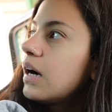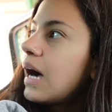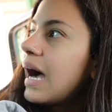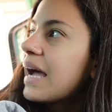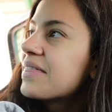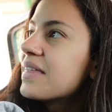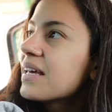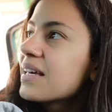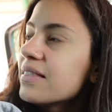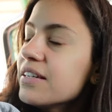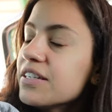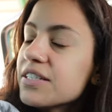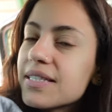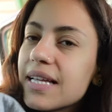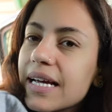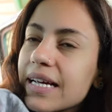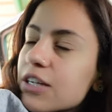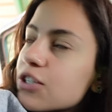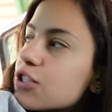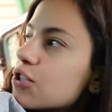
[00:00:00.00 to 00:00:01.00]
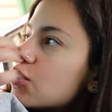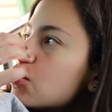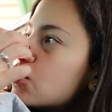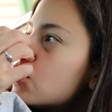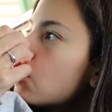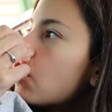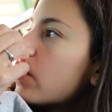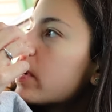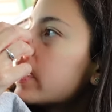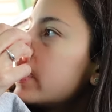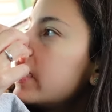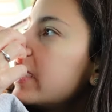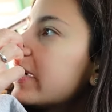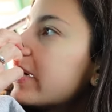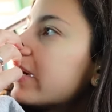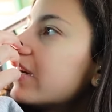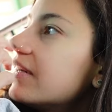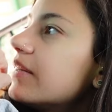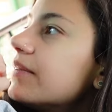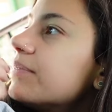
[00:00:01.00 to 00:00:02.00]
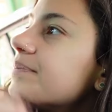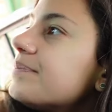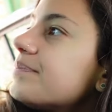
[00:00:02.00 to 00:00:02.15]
I think there's a store here